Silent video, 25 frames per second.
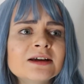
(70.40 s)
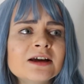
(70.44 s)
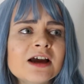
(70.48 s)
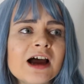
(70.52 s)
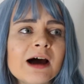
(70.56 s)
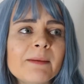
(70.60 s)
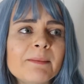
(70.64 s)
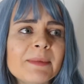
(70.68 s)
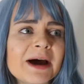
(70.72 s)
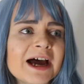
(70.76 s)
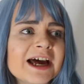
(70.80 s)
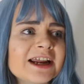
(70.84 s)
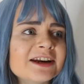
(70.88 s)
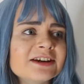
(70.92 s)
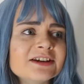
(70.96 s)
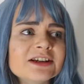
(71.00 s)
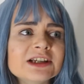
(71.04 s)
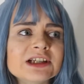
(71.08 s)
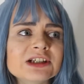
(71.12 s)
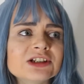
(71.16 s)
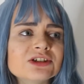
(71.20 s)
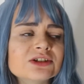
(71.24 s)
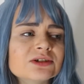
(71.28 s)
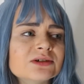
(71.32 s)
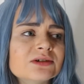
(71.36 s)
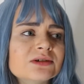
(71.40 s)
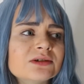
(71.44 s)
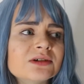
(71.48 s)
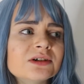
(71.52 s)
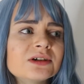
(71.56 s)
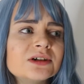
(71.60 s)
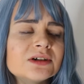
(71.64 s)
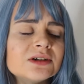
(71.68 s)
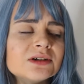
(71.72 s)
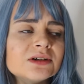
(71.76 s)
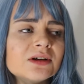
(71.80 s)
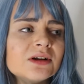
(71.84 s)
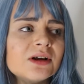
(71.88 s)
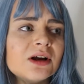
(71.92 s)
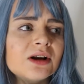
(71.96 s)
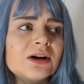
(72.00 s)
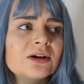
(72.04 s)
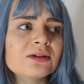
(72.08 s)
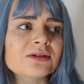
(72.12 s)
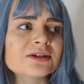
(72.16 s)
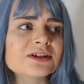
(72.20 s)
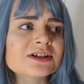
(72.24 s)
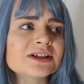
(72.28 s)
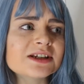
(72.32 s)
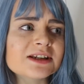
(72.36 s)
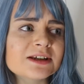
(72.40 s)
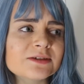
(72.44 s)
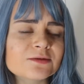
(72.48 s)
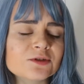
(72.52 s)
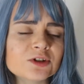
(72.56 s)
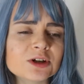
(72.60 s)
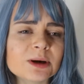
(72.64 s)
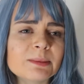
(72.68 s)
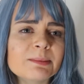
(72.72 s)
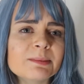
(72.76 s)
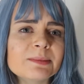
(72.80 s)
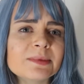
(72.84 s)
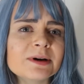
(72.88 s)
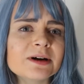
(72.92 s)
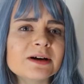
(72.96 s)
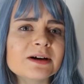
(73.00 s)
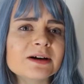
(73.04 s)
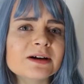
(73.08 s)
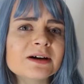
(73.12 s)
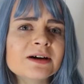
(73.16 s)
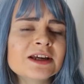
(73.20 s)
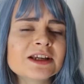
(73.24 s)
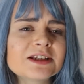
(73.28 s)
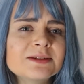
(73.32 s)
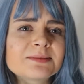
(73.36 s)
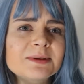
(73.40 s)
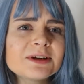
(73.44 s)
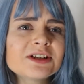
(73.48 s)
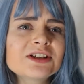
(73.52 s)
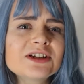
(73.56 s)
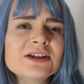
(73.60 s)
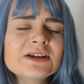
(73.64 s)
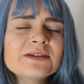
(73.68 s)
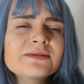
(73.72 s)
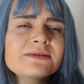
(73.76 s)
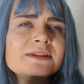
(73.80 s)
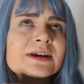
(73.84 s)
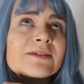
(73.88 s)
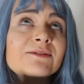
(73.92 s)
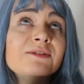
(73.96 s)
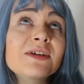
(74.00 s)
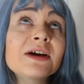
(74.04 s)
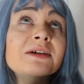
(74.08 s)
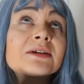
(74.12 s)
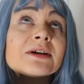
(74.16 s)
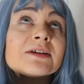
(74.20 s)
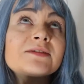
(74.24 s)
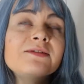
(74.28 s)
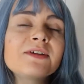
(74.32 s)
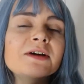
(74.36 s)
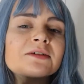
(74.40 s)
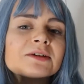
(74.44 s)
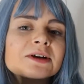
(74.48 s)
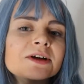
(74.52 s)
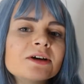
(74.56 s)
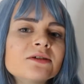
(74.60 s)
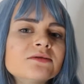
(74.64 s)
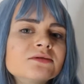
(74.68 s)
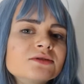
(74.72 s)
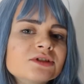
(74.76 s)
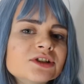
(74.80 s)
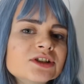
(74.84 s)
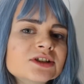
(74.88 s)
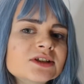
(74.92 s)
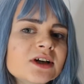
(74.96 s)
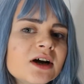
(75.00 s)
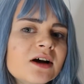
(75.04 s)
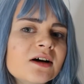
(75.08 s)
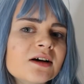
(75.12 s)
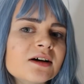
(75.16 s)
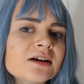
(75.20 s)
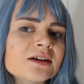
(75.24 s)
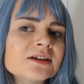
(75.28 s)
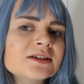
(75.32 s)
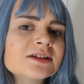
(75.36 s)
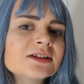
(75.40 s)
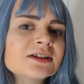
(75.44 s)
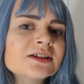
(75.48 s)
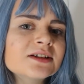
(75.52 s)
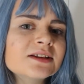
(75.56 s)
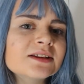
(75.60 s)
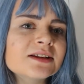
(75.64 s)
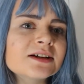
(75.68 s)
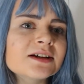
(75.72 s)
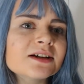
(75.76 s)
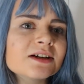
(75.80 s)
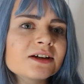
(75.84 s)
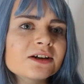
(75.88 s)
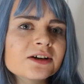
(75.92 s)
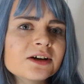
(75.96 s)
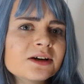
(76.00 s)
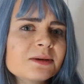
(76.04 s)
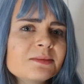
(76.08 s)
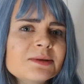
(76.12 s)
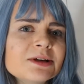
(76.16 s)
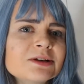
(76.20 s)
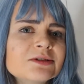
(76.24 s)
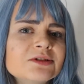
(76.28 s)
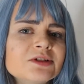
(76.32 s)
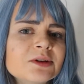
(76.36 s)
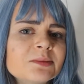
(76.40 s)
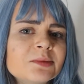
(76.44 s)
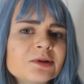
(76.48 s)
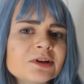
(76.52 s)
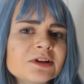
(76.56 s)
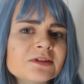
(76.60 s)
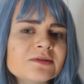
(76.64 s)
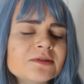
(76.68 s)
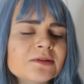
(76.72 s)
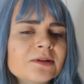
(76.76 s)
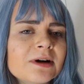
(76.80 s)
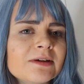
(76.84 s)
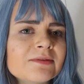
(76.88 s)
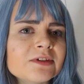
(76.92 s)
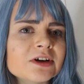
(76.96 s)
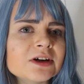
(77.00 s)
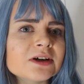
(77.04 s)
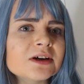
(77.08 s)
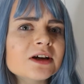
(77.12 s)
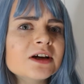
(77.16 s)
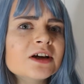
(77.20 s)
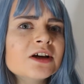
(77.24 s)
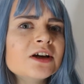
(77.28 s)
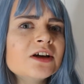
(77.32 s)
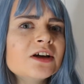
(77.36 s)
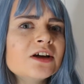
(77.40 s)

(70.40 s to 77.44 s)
a bandage or a long sleeve jumper, especially if they're very, very old scars that are going to be on your body forever.